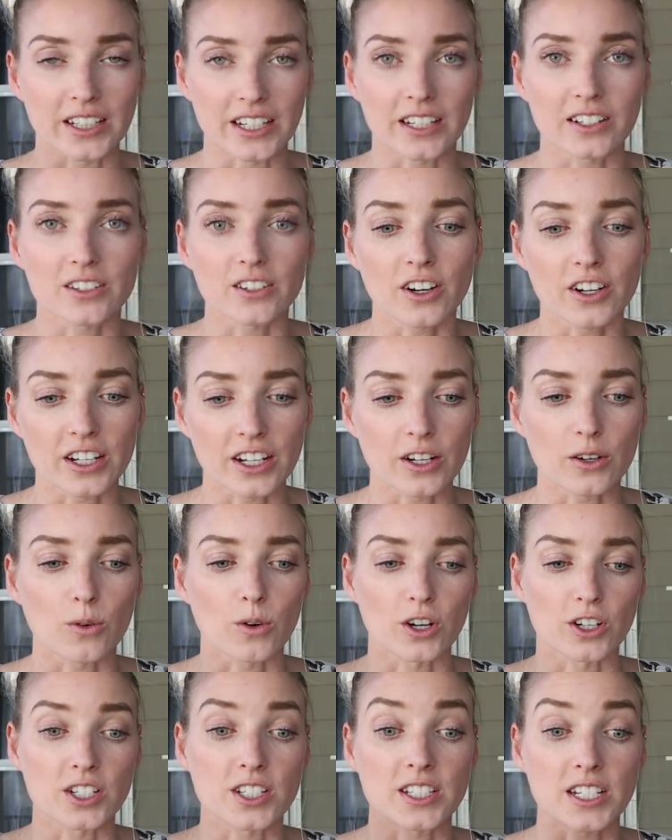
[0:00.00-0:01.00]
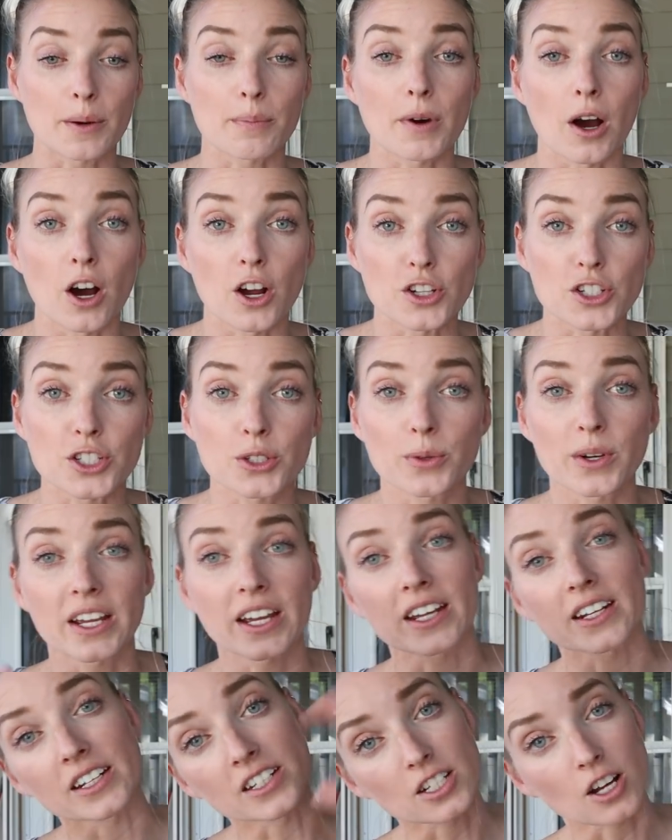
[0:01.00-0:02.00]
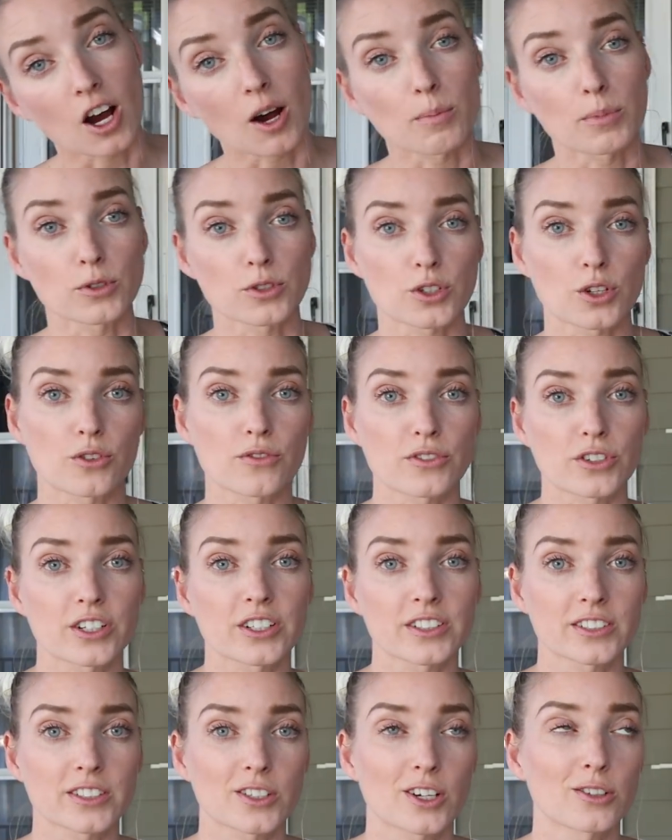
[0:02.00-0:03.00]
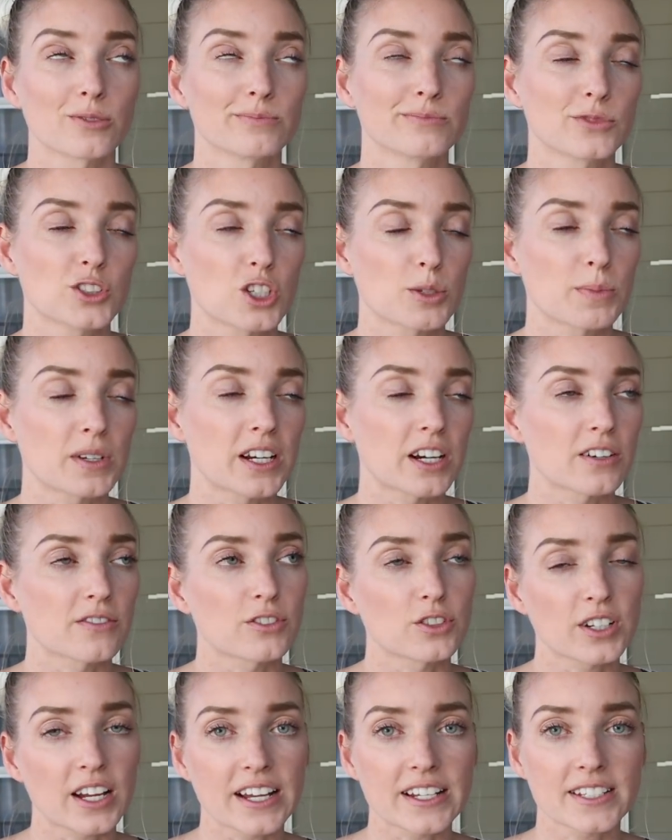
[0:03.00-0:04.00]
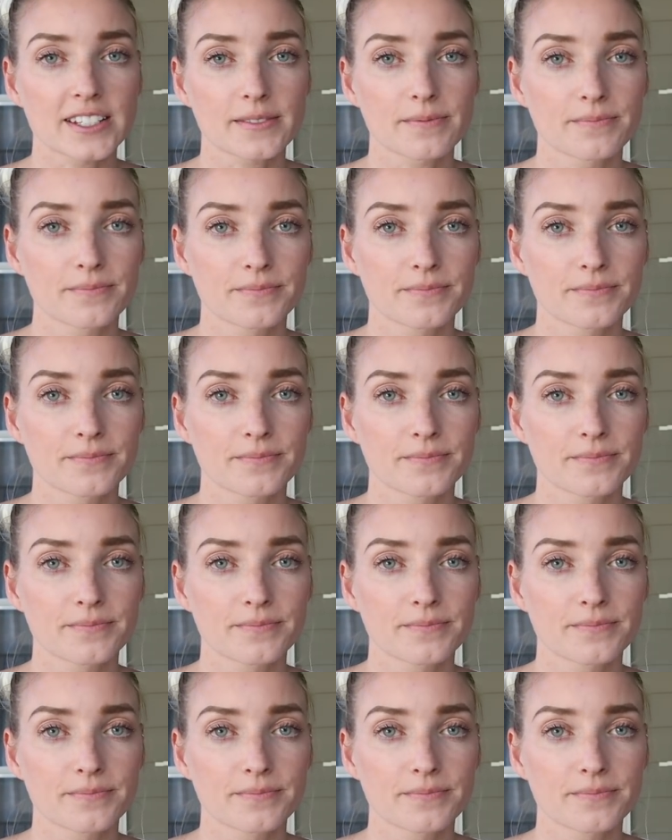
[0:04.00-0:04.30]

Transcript: land on it or step onto it and it topples over. So just be careful guys.